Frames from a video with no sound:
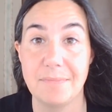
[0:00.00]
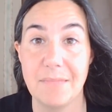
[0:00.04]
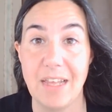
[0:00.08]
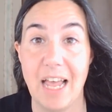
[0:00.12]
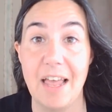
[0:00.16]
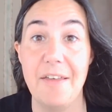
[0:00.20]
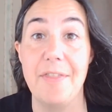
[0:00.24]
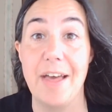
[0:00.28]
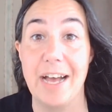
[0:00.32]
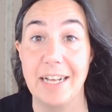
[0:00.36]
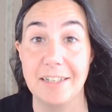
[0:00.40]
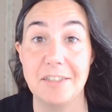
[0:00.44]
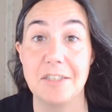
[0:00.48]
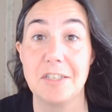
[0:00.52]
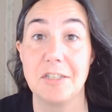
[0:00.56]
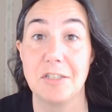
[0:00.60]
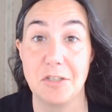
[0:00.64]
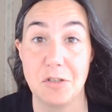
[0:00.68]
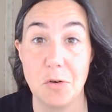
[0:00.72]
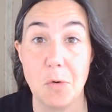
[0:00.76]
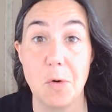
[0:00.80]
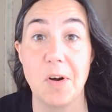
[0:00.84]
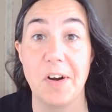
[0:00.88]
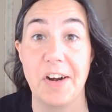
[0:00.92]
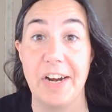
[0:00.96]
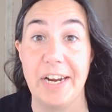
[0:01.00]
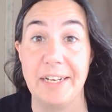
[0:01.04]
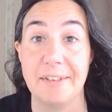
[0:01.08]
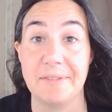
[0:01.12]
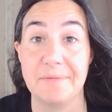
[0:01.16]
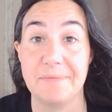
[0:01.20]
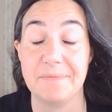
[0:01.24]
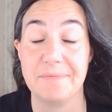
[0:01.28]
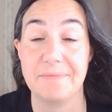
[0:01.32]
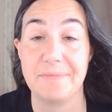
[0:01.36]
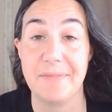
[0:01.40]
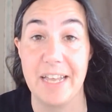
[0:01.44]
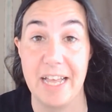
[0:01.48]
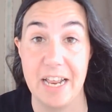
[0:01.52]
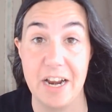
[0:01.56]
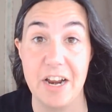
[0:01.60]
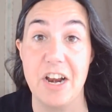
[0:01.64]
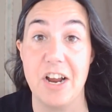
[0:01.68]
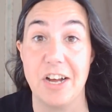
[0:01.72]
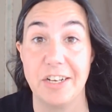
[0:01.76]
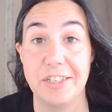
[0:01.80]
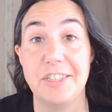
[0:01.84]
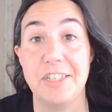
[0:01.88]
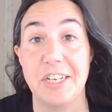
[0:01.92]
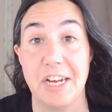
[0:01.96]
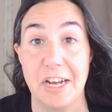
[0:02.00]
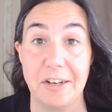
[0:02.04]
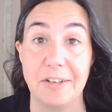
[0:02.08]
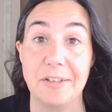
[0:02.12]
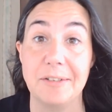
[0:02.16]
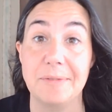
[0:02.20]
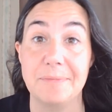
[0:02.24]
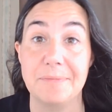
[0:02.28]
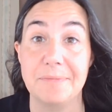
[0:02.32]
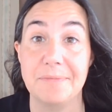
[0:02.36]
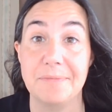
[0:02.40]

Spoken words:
And that's the story. in a nutshell.